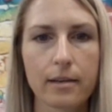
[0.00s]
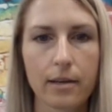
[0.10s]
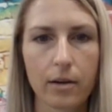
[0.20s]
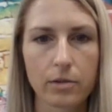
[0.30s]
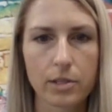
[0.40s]

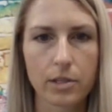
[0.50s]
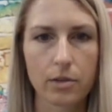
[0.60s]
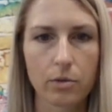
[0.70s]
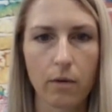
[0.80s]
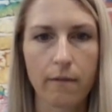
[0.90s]
go
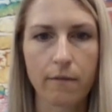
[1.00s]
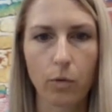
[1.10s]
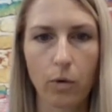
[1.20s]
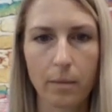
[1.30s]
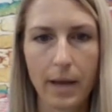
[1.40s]
to
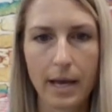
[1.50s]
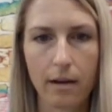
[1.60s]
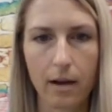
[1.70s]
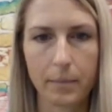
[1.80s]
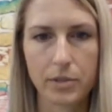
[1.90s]
format
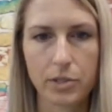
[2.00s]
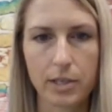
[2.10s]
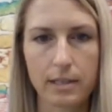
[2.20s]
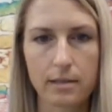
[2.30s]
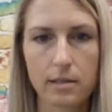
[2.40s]

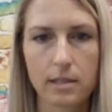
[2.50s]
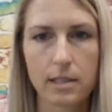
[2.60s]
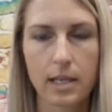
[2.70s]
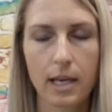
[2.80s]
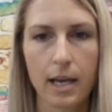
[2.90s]

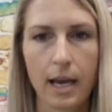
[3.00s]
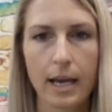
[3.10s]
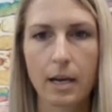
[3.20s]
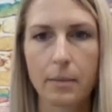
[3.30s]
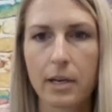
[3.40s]
options,
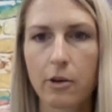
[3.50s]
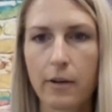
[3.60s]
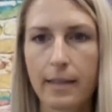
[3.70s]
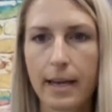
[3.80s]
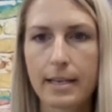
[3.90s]
and I'm going to
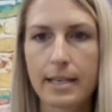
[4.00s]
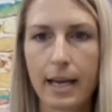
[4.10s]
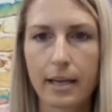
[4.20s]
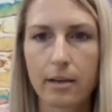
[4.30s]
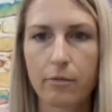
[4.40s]
create that
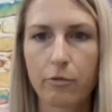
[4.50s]
negative